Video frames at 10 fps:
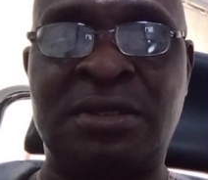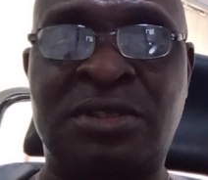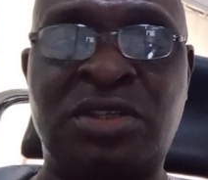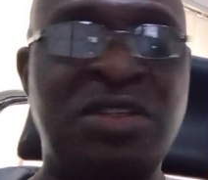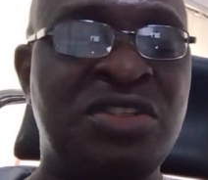
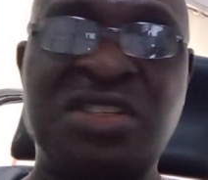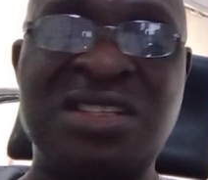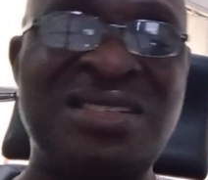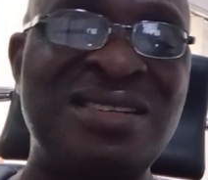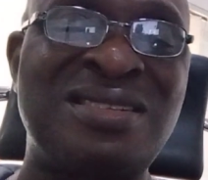
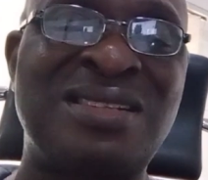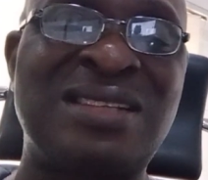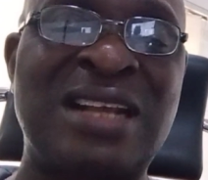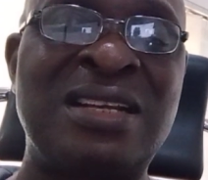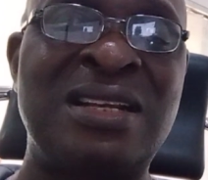
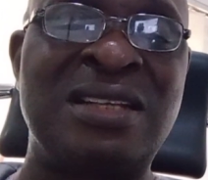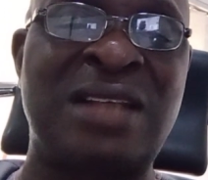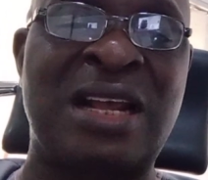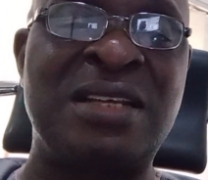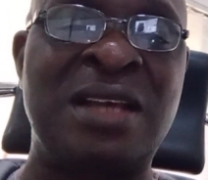
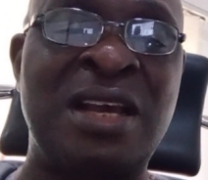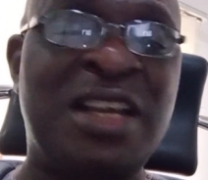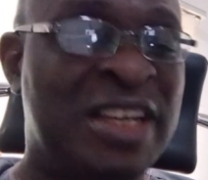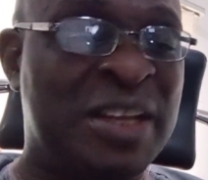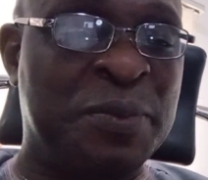The
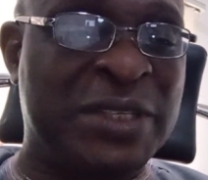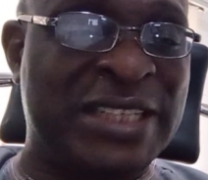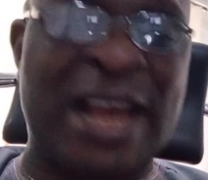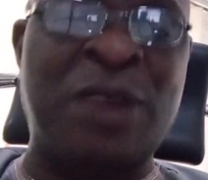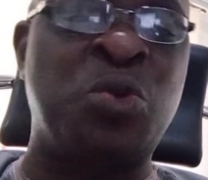
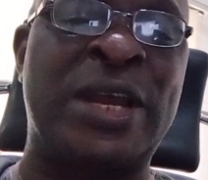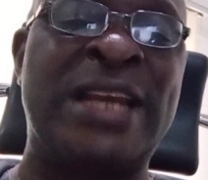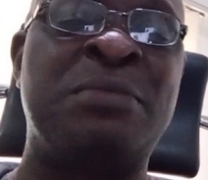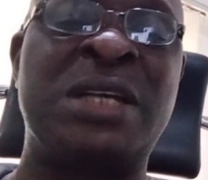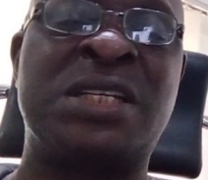child will
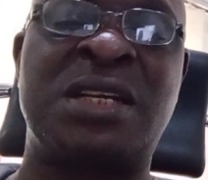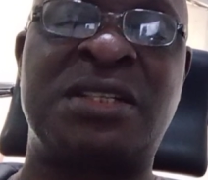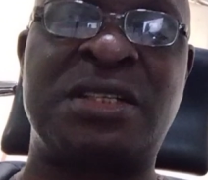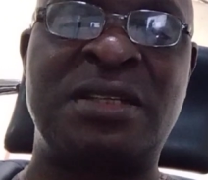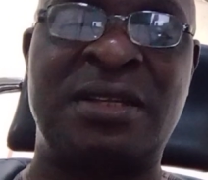get the
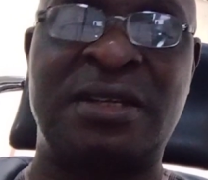message.